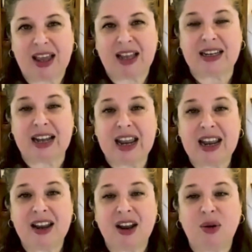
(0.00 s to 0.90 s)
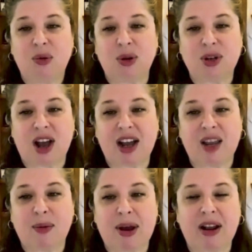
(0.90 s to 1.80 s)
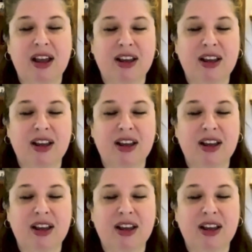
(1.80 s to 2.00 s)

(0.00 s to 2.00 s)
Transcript: Today, we're talking about